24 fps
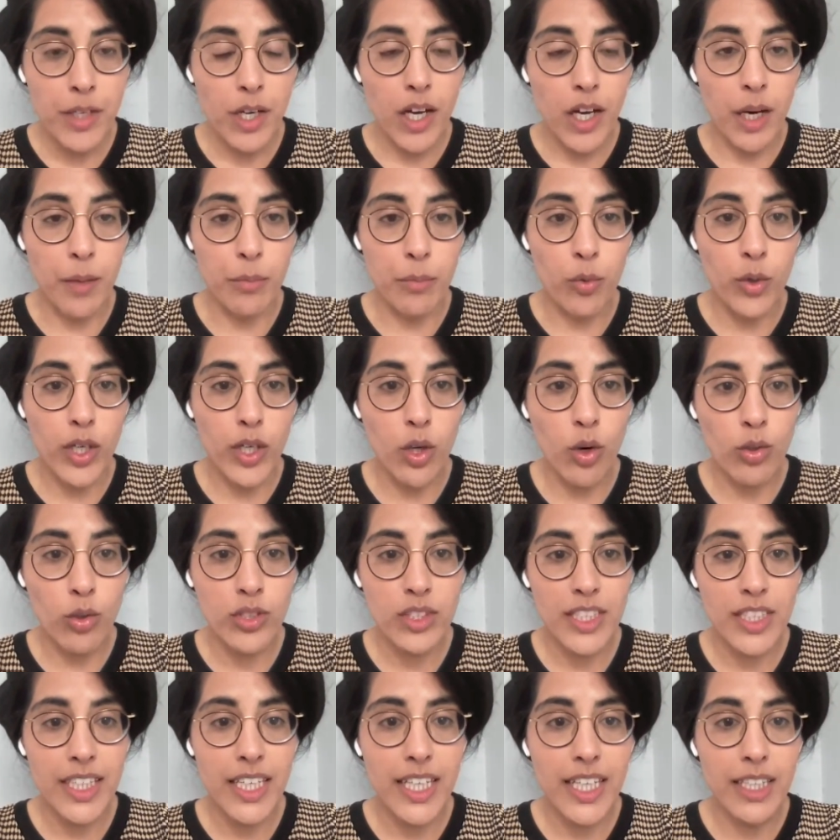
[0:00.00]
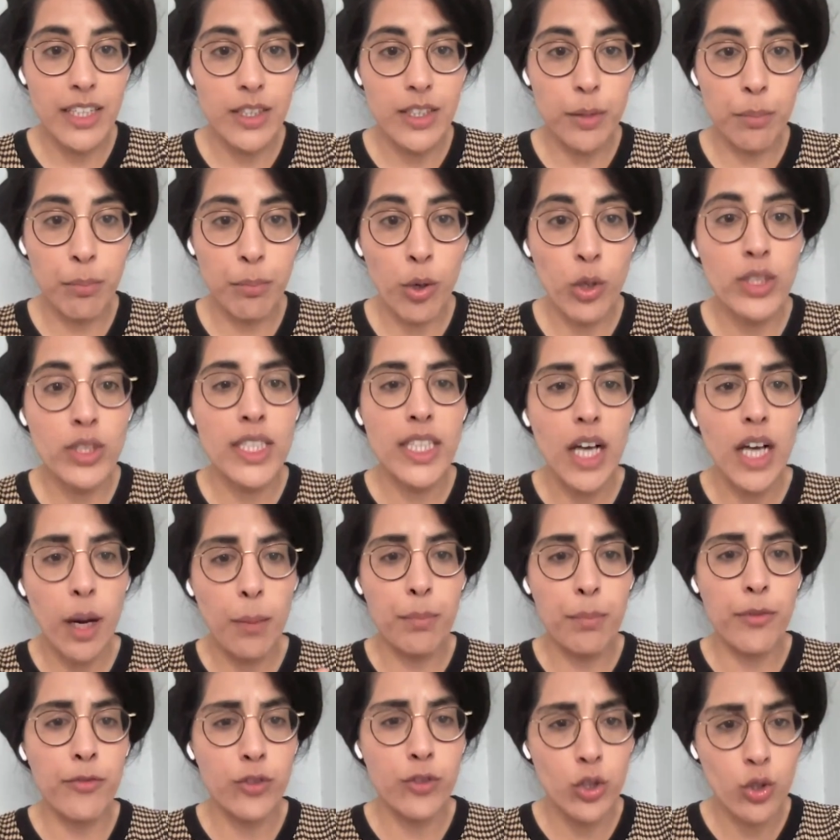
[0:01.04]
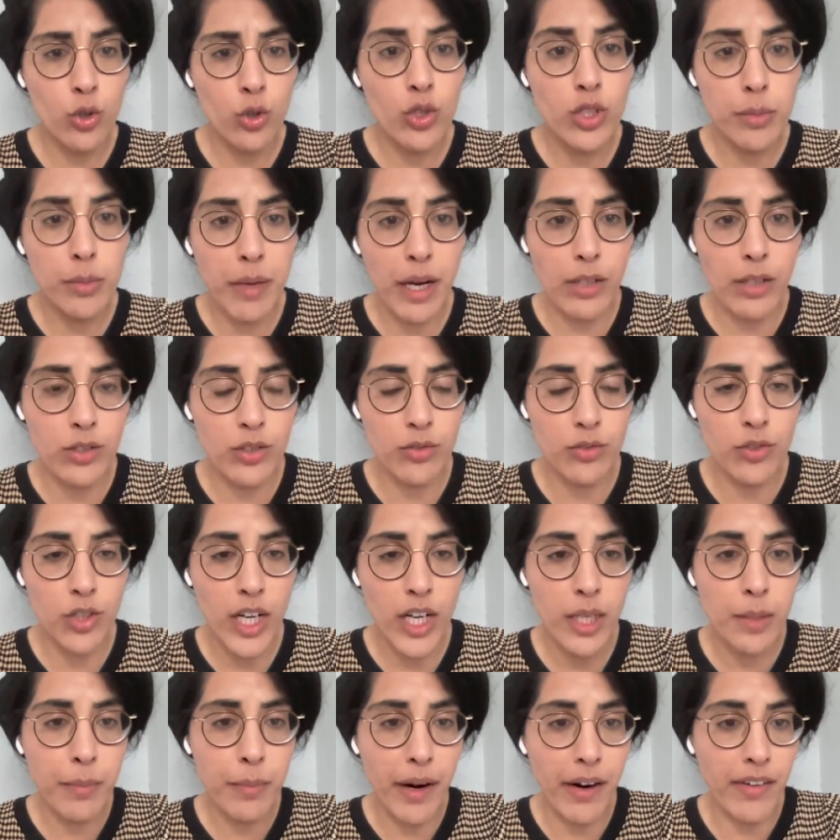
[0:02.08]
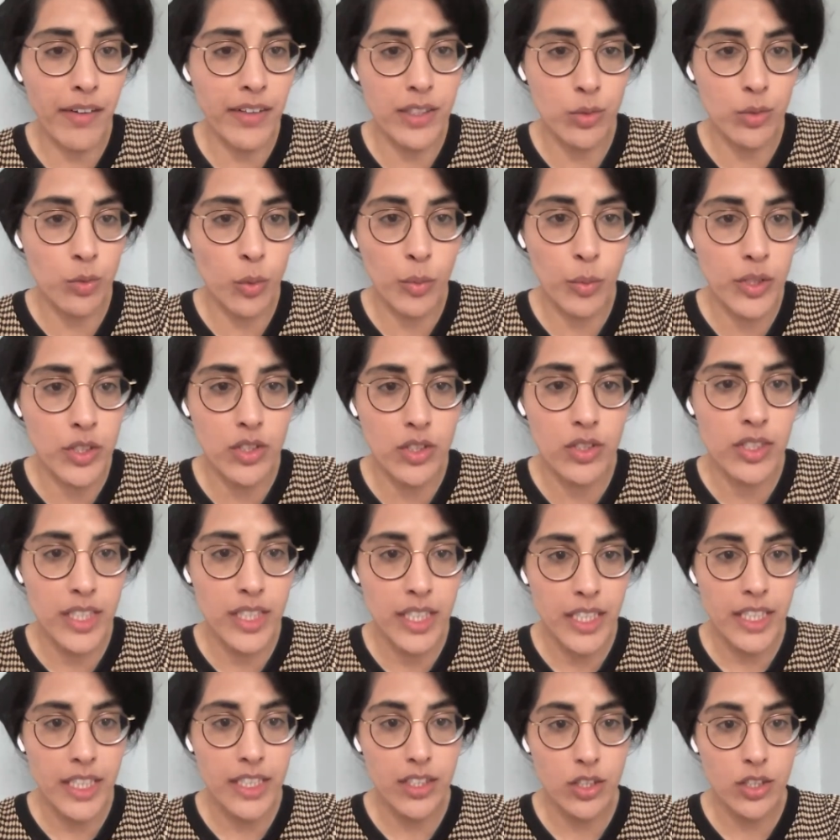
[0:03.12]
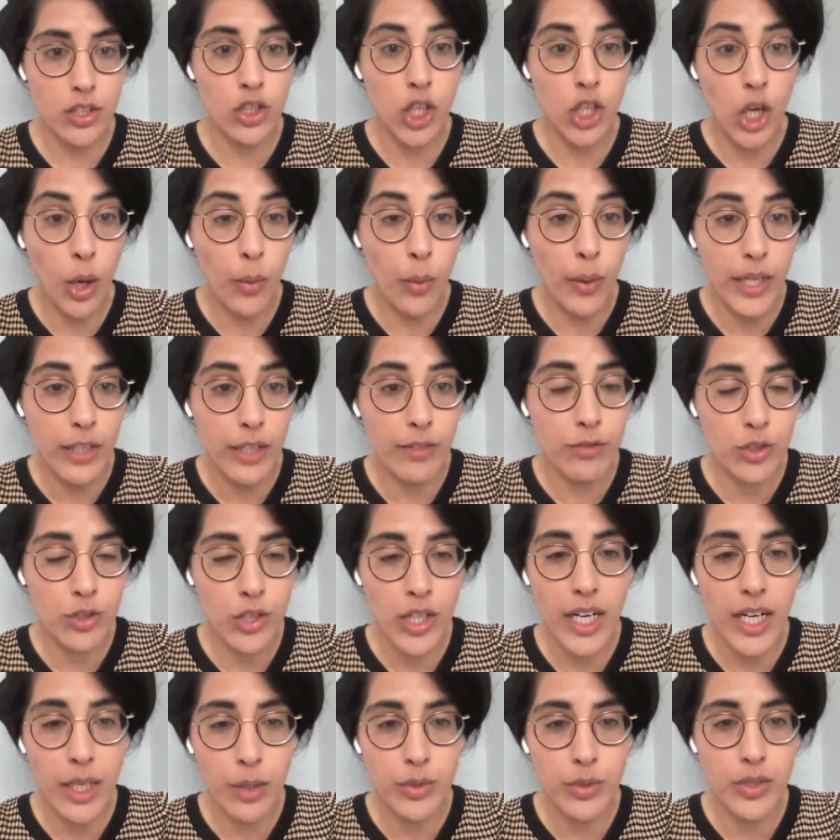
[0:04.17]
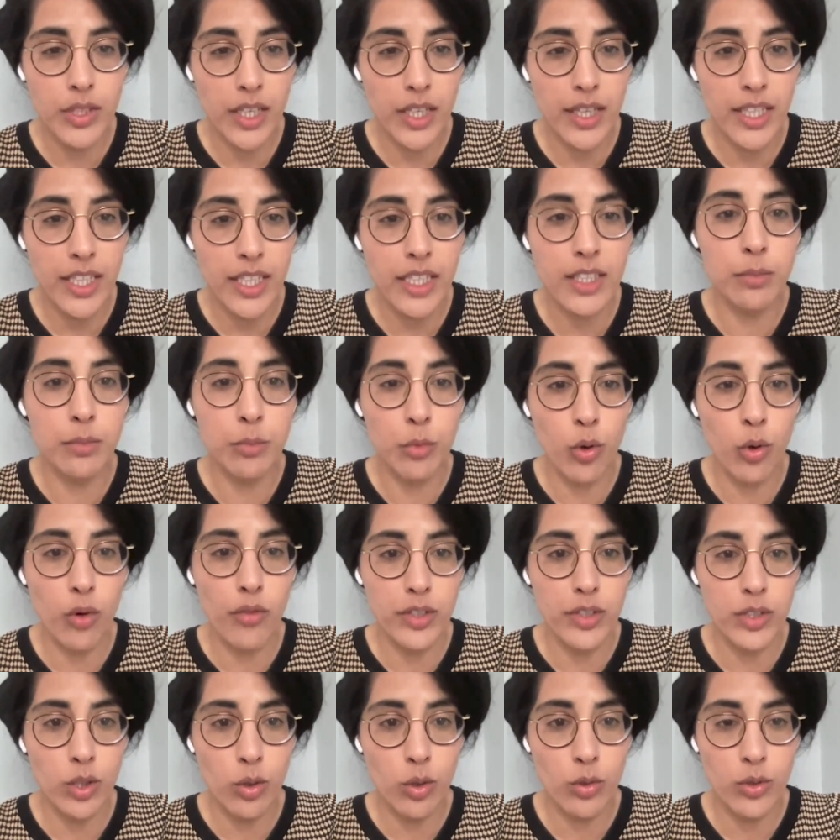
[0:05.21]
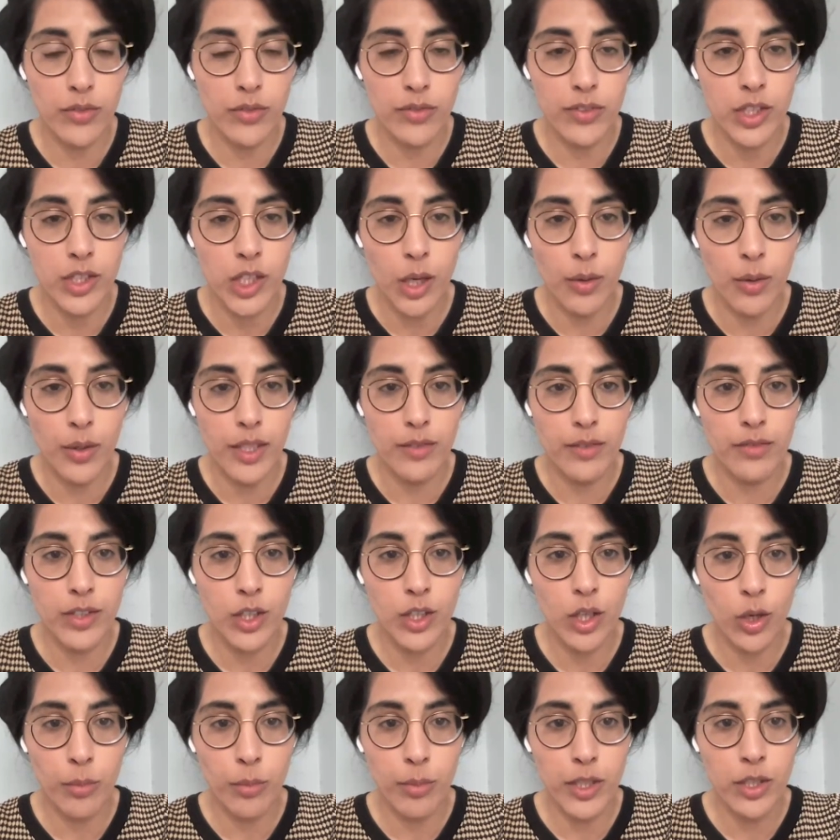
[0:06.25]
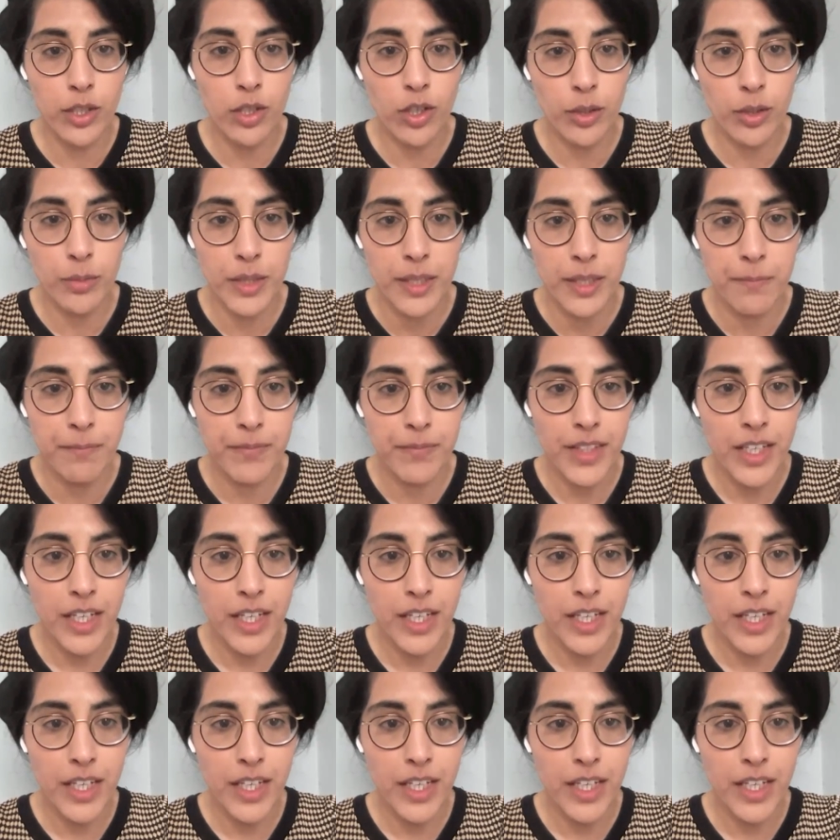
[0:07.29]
Um, we're not seeing the putting up of huge amounts of trade barriers. What we're just seeing is a slowing of trade, which I think is more a result of the slowing of the global economy.